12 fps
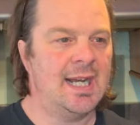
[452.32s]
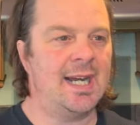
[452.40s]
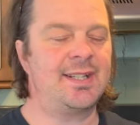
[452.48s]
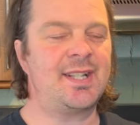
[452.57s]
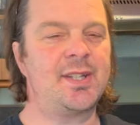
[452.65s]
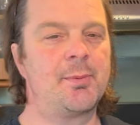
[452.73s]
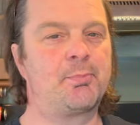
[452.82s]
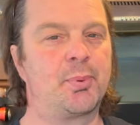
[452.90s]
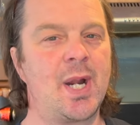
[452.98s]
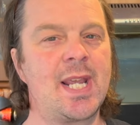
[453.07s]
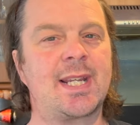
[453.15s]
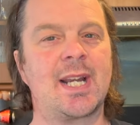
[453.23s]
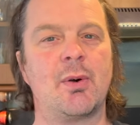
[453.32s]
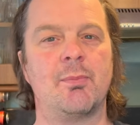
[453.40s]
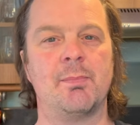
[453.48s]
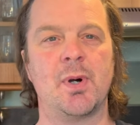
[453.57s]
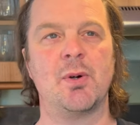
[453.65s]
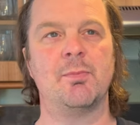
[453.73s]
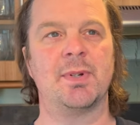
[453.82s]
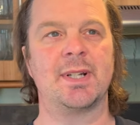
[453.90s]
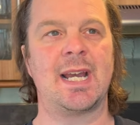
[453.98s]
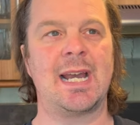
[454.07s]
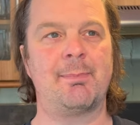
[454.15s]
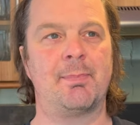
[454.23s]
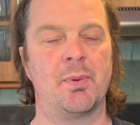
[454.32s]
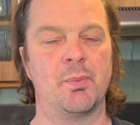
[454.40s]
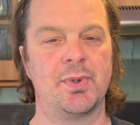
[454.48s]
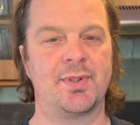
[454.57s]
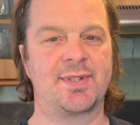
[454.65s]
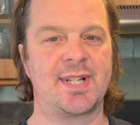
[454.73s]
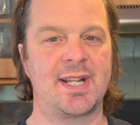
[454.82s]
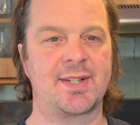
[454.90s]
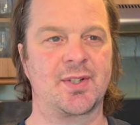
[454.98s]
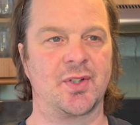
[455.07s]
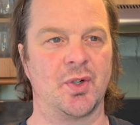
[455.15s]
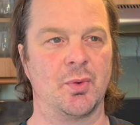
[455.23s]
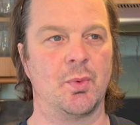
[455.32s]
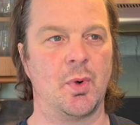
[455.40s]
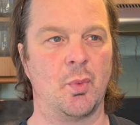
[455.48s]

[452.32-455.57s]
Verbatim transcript: And then the breakout moment happened with Tesco